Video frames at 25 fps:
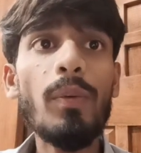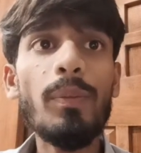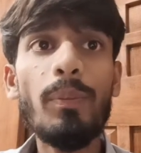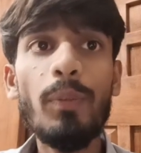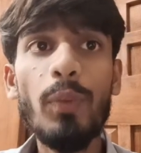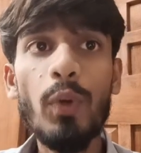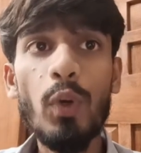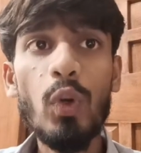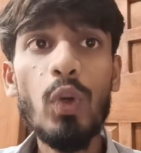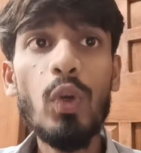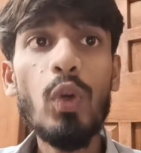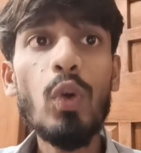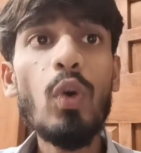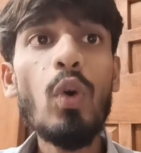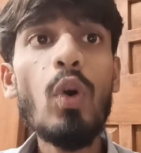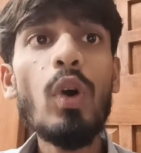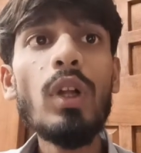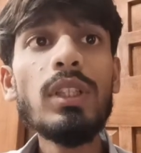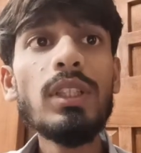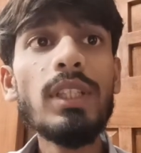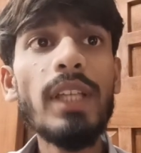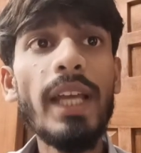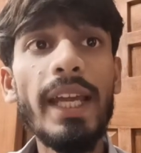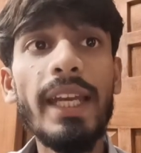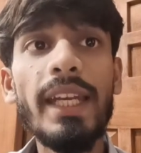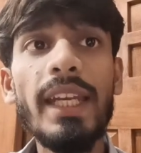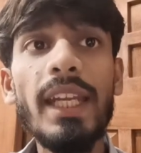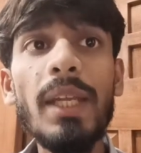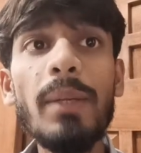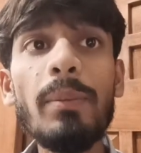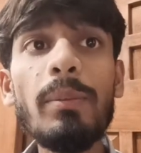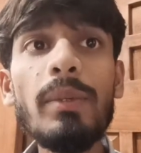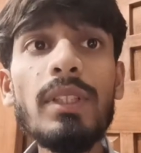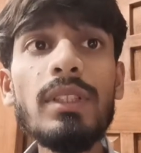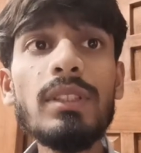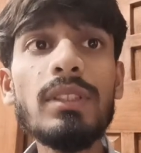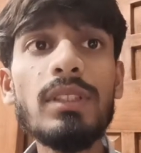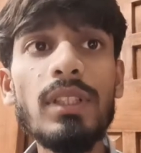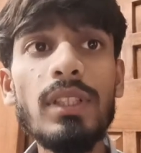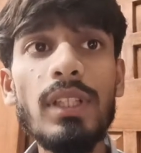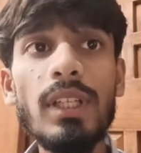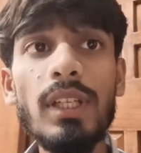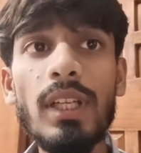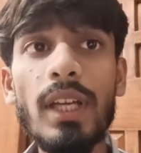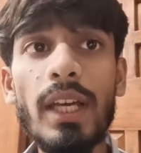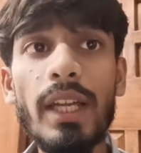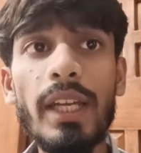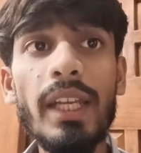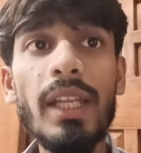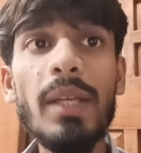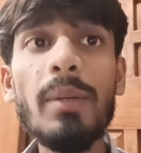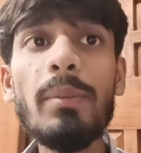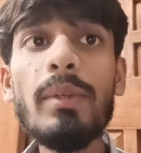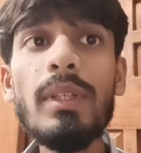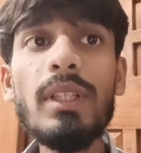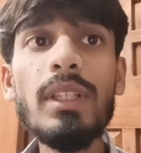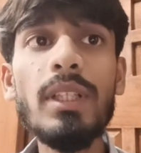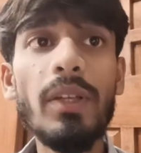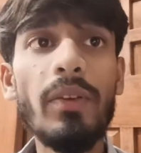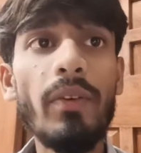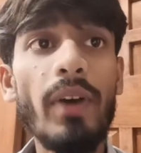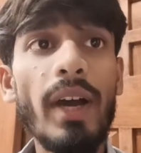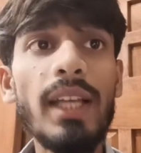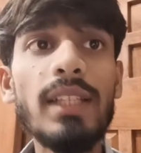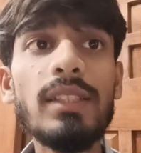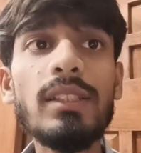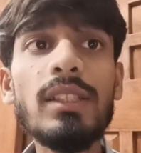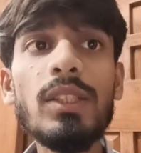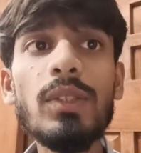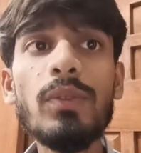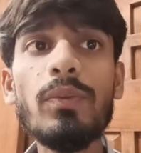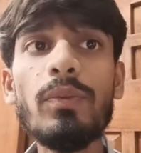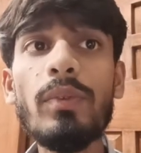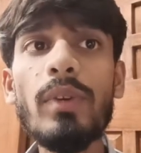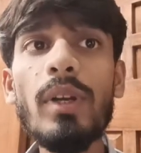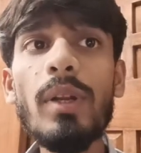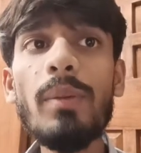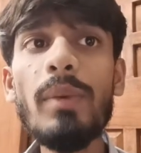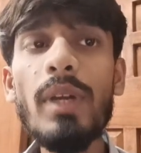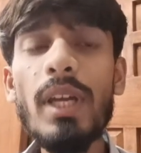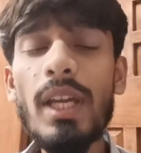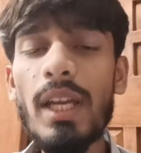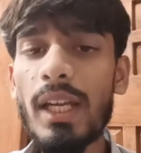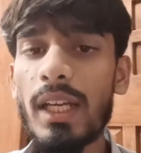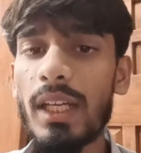protocols enable devices from